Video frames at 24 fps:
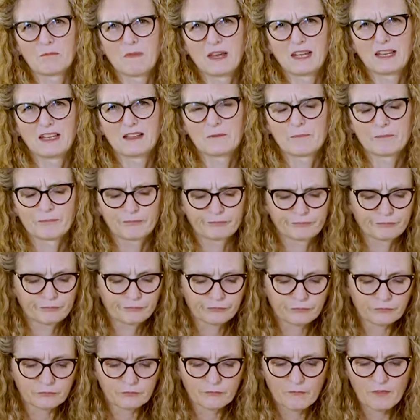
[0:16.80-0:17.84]
meat,
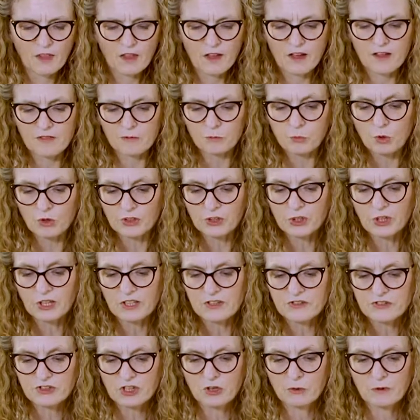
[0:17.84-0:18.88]
and what you can
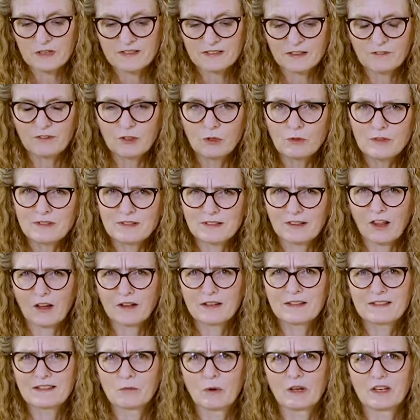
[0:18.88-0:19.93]
do is if you
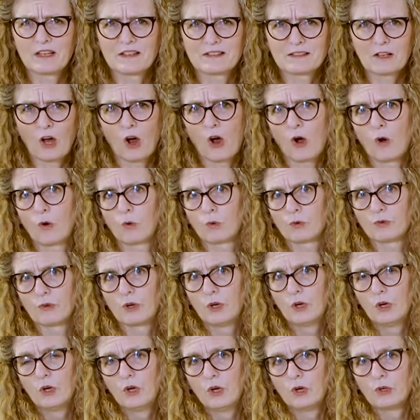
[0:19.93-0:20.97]
slice it when it's cold,
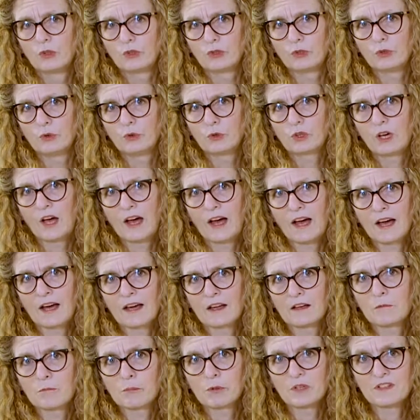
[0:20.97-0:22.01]
you
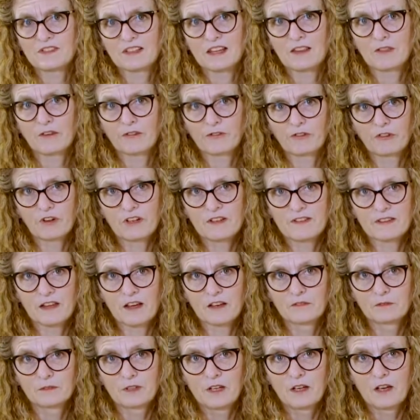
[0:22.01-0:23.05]
can put it in the freezer
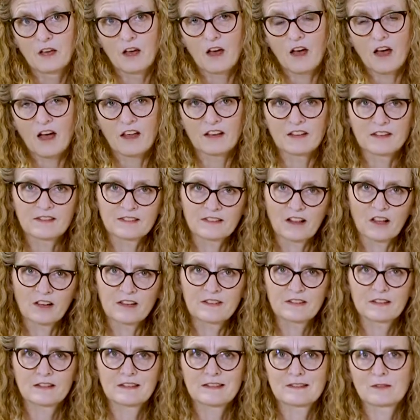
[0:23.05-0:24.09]
and in
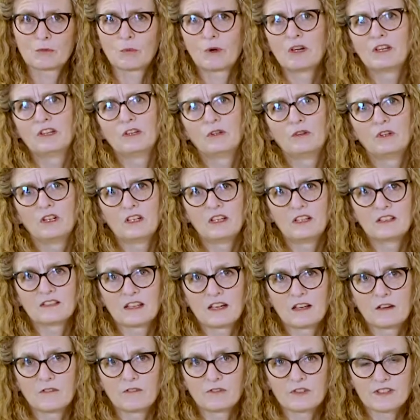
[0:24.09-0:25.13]
slices, so when you need
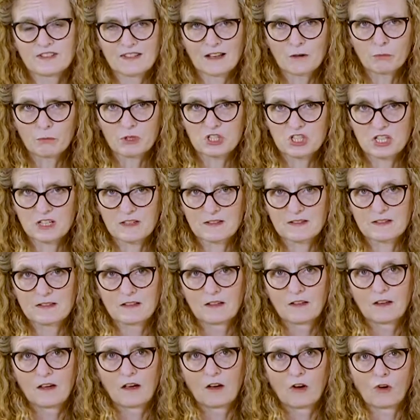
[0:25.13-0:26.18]
it for sandwiches
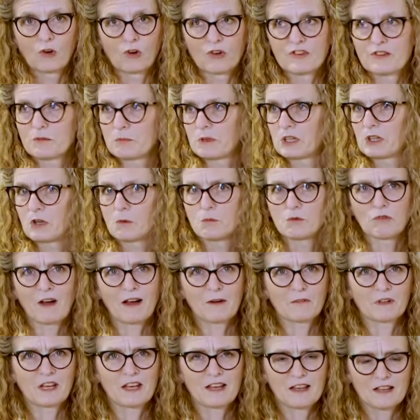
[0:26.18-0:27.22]
or somebody comes
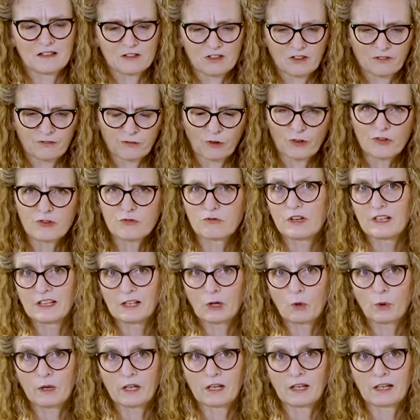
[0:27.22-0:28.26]
around, it defrosts really
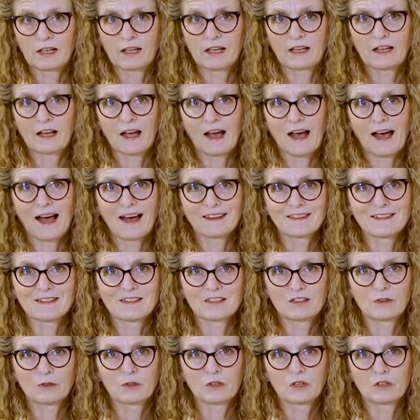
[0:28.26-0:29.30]
quickly and
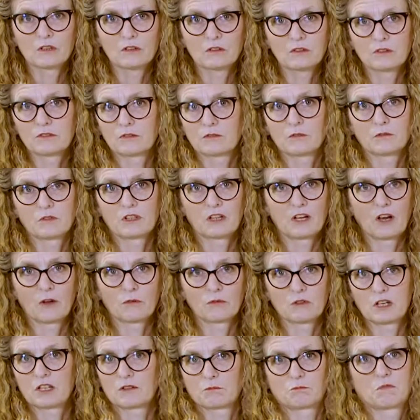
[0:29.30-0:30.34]
you can,
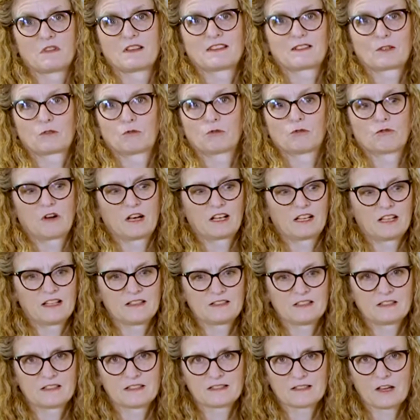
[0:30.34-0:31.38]
it's really easy
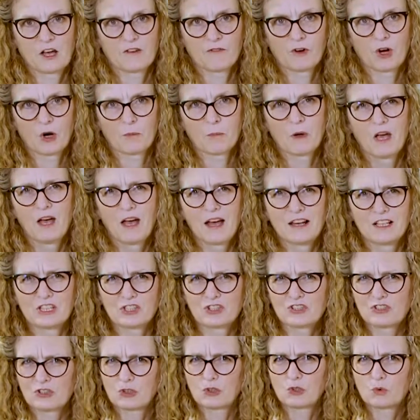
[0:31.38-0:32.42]
to serve up. It's
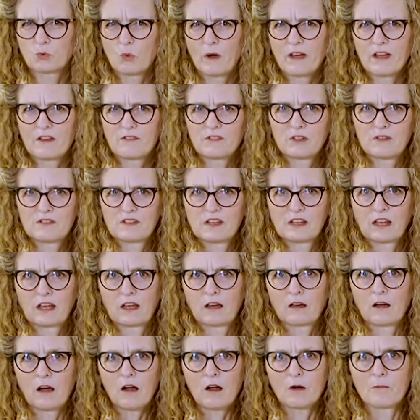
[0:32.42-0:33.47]
just a good way of using it
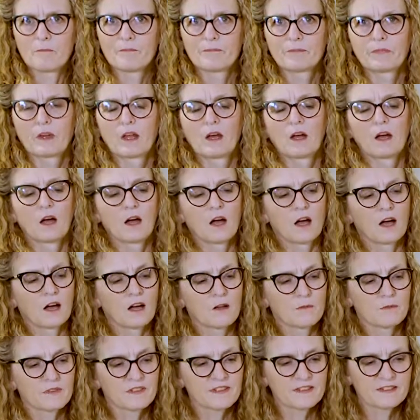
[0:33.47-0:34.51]
up.
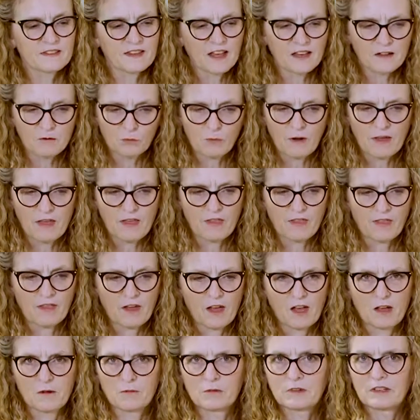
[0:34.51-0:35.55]
Same with
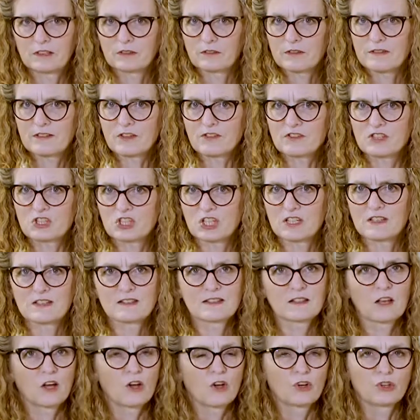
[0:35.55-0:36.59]
little sausages.
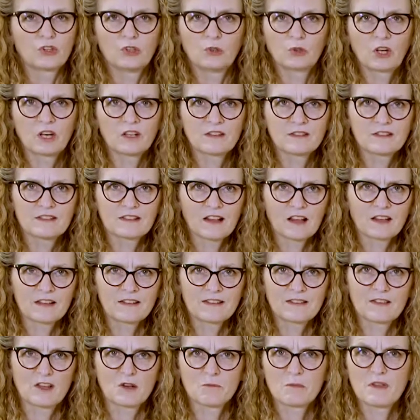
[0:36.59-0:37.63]
You can slice
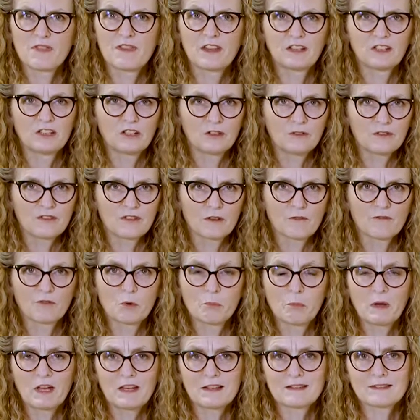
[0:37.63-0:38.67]
them and then use them for
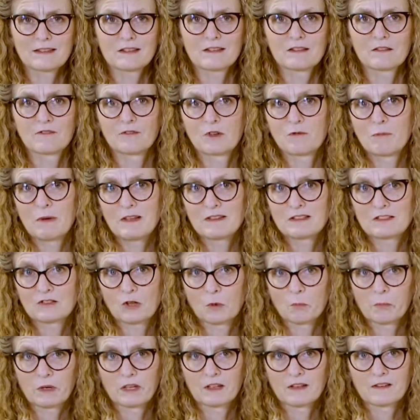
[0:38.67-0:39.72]
pizza
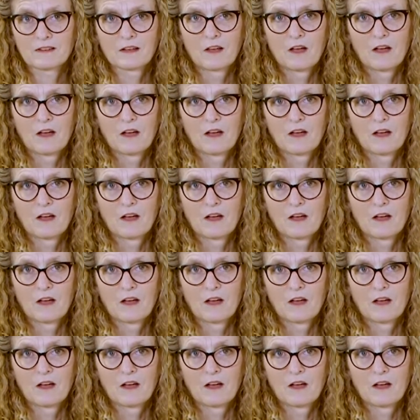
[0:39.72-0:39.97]
toppings.